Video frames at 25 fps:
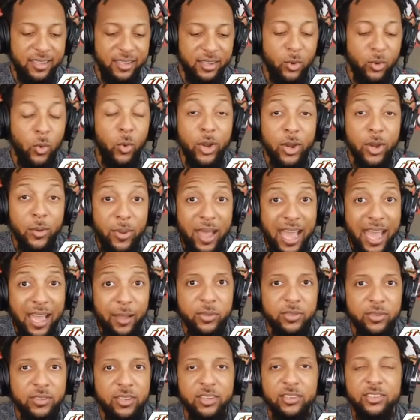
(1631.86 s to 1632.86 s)
quarterback
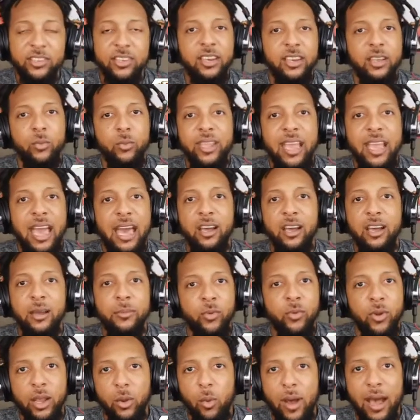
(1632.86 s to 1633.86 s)
position, and we got to
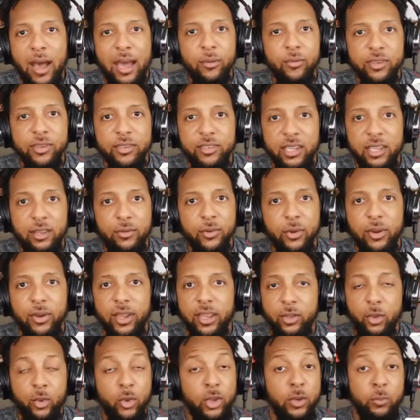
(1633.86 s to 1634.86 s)
upgrade wide receiver.
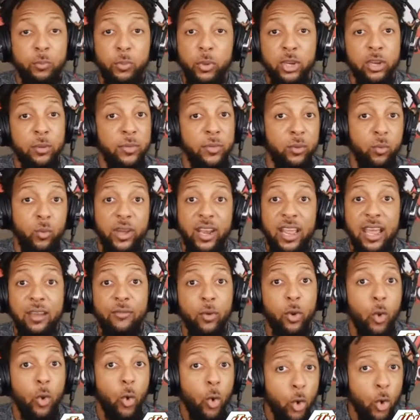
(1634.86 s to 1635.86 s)
And you could put them in
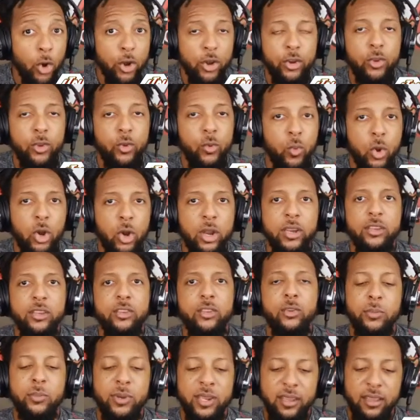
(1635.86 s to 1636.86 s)
whatever order you wanted
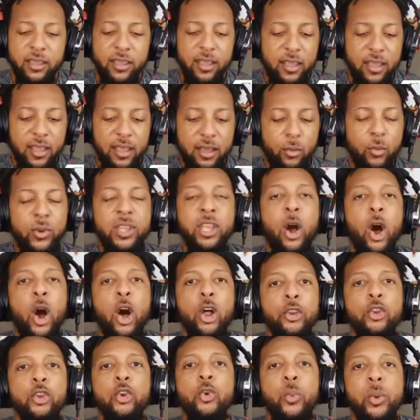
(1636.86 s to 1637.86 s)
to, but we all
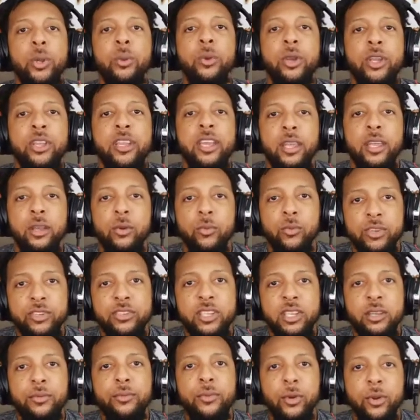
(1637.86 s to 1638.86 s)
knew we were getting a
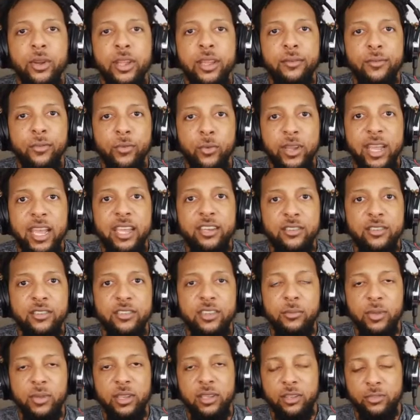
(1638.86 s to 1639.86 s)
receiver in free
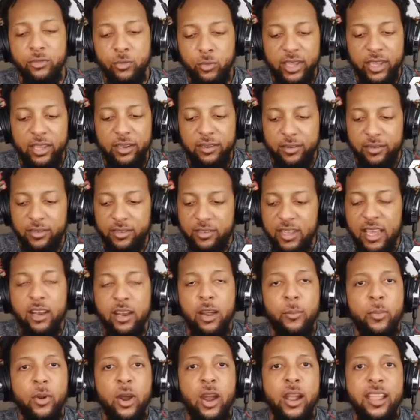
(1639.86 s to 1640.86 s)
agency because we had set
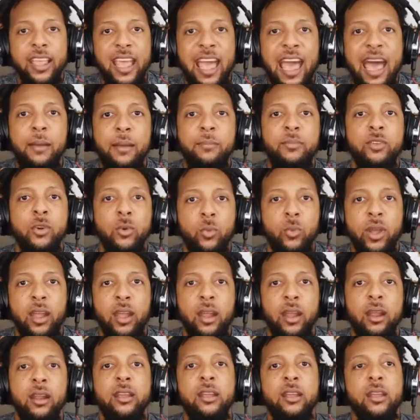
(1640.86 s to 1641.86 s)
up our cap to
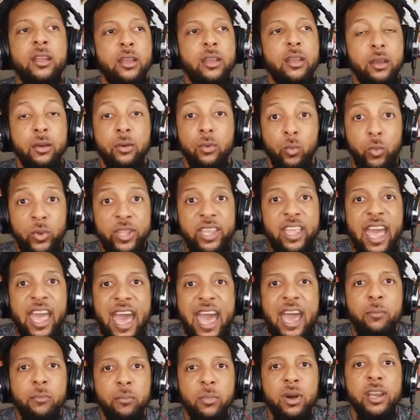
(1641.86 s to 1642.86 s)
where we
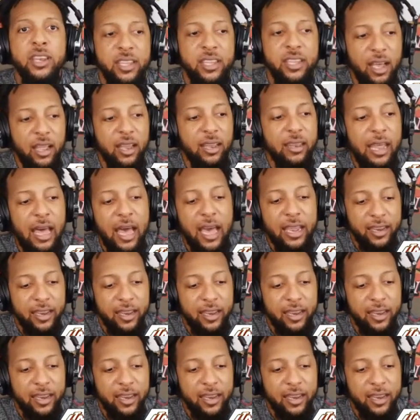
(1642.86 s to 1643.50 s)
had money allotted,